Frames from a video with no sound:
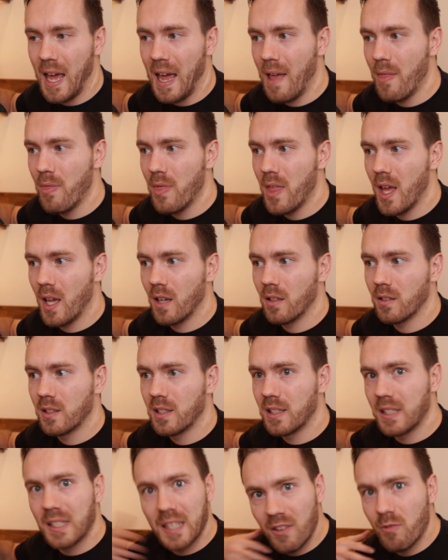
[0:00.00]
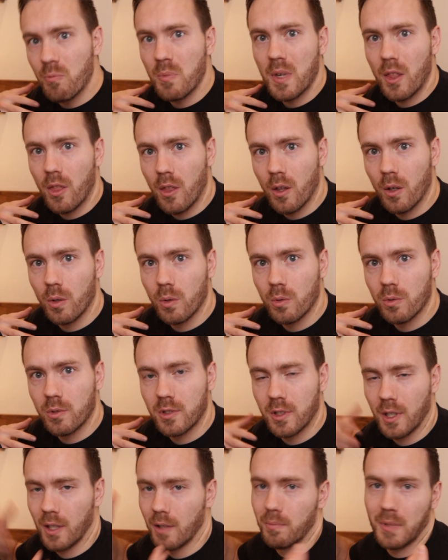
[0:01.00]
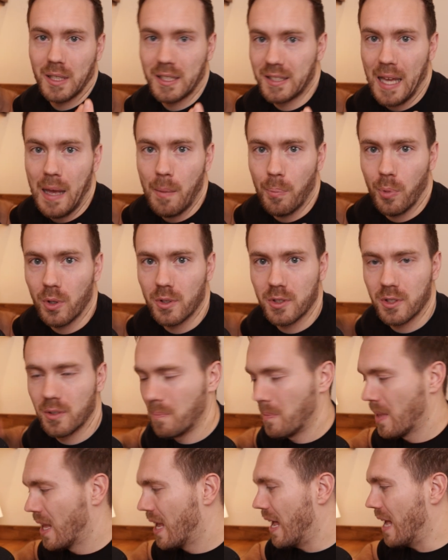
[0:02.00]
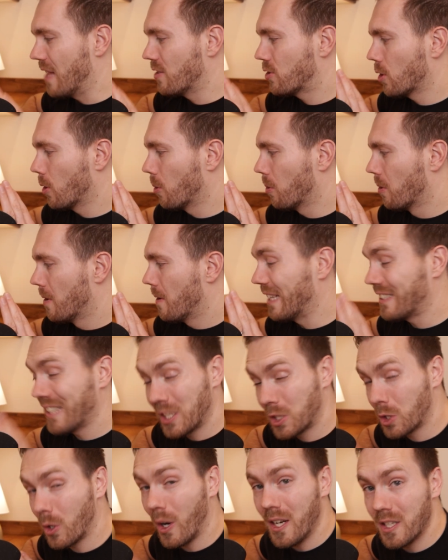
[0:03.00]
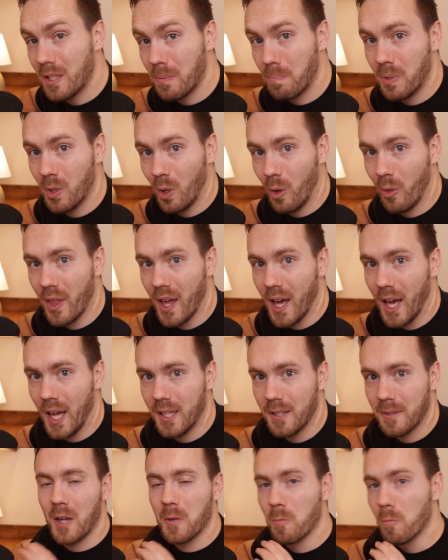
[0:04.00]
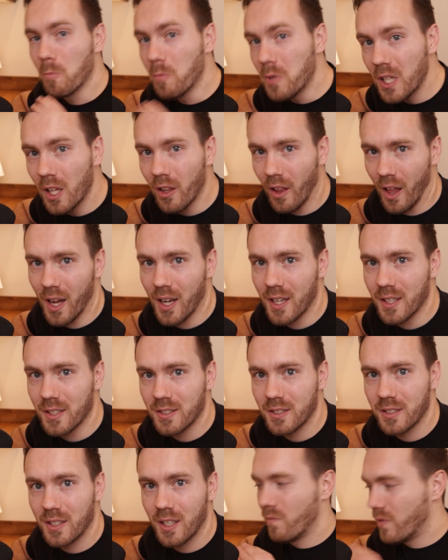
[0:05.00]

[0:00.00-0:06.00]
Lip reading: and then give me those examples. And so as I tried to build that, I realized